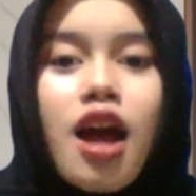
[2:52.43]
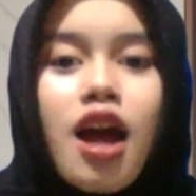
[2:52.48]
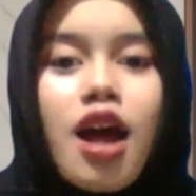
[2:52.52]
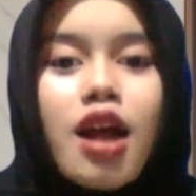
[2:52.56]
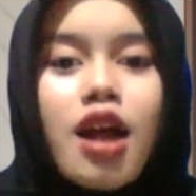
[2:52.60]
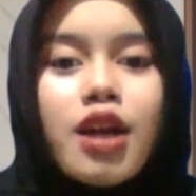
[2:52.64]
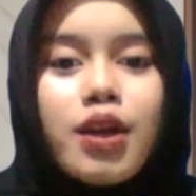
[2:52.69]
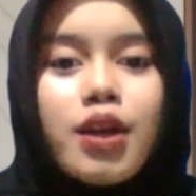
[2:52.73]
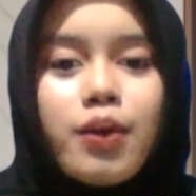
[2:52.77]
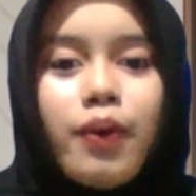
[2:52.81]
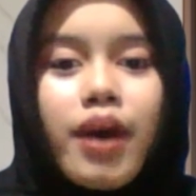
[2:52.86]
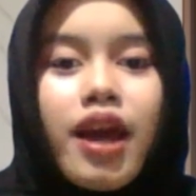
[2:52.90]

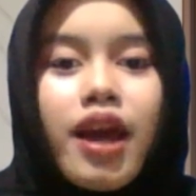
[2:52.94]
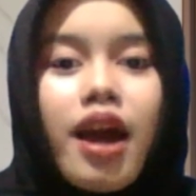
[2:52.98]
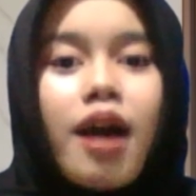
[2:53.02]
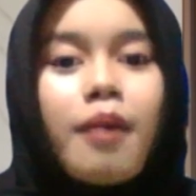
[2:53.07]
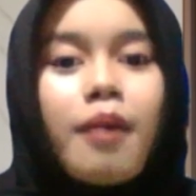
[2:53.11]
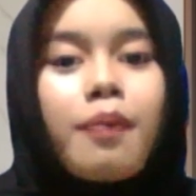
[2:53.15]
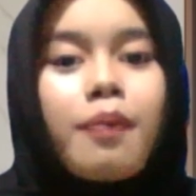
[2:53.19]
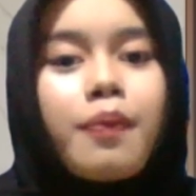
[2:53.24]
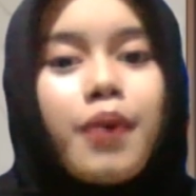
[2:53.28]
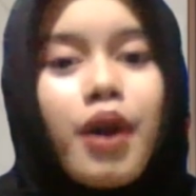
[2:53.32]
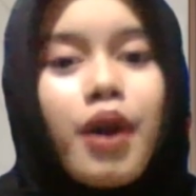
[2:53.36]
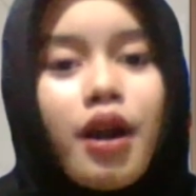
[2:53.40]
the way I
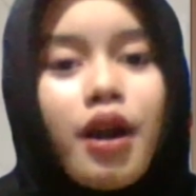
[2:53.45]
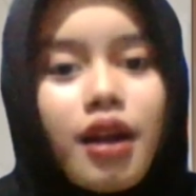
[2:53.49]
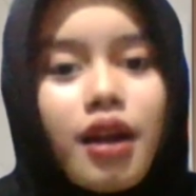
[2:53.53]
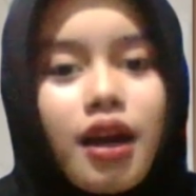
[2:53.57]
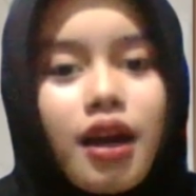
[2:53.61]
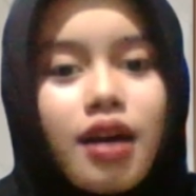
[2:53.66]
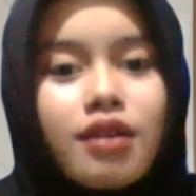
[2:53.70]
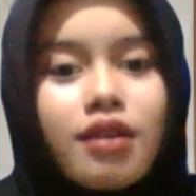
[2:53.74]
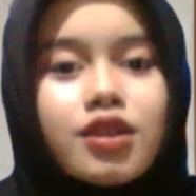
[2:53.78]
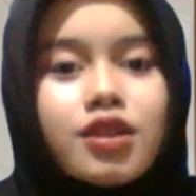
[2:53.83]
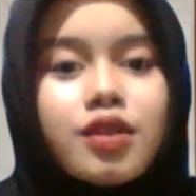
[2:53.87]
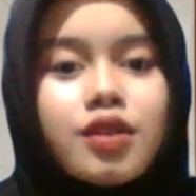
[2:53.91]

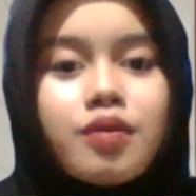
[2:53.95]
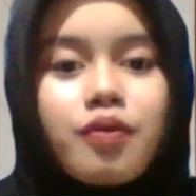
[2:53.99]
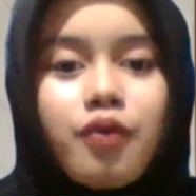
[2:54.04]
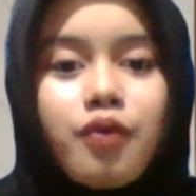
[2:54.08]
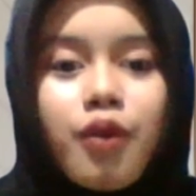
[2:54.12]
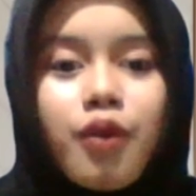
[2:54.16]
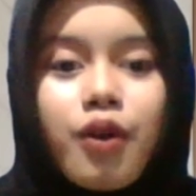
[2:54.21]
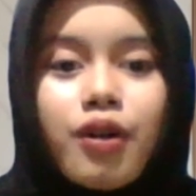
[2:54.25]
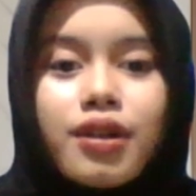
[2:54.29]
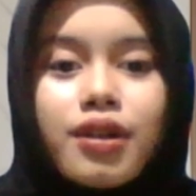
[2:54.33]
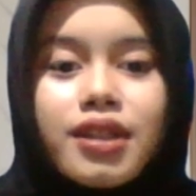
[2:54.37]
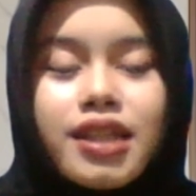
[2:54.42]
pronounce
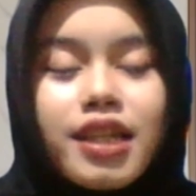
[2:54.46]
words